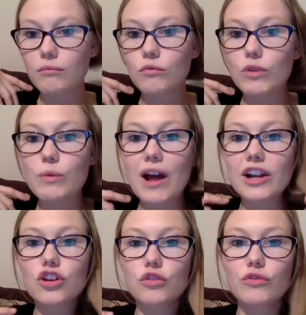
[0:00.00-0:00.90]
we want
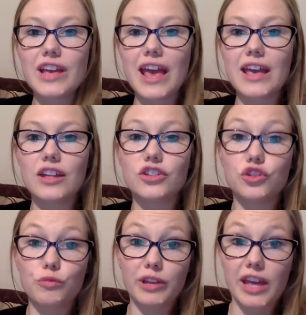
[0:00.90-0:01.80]
to create
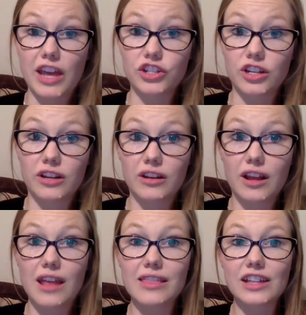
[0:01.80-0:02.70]
duplication,
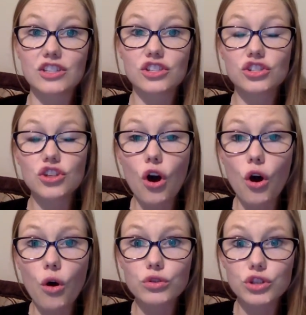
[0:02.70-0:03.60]
and that's
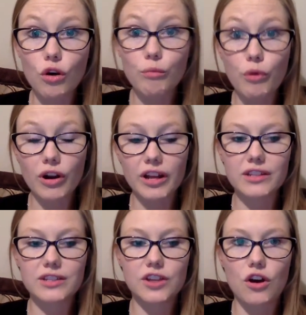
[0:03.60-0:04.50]
so
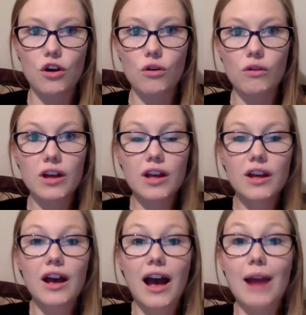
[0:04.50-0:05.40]
important. So
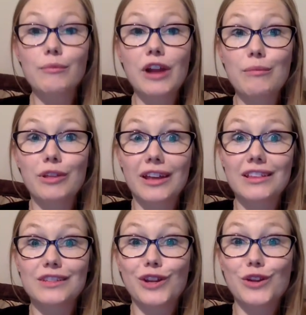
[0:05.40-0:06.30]
I think
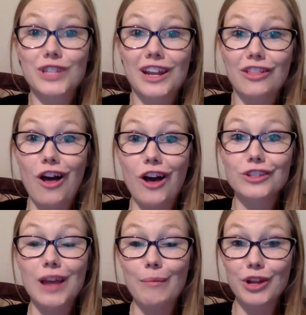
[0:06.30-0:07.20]
this video is getting long,
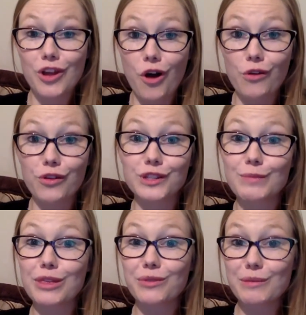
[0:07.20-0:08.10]
so I'm going to go. Those are
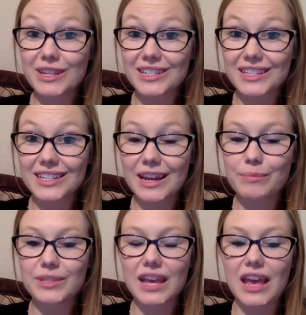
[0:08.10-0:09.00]
my 3 business
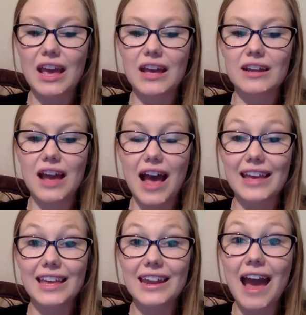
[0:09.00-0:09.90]
tips, and I
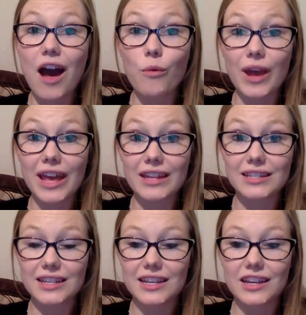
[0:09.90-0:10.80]
cannot wait
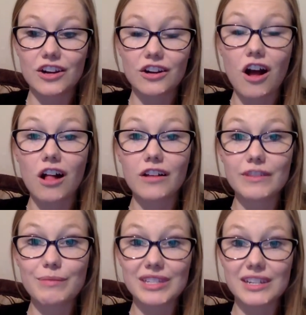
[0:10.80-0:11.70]
to hear all of
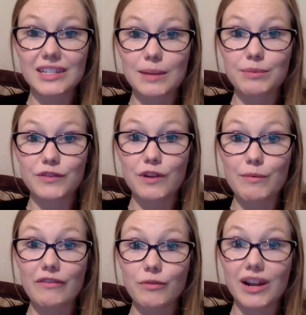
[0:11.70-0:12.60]
the business tips from
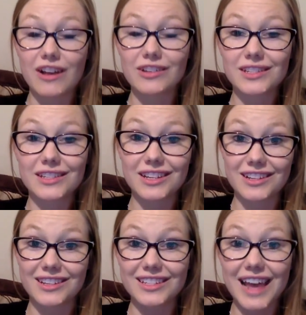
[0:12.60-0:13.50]
everyone else
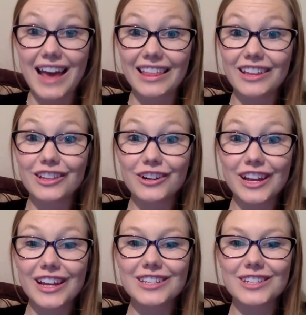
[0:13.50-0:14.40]
because I like
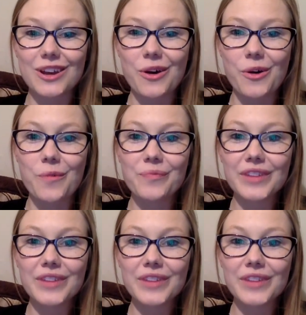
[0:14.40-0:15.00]
learning, so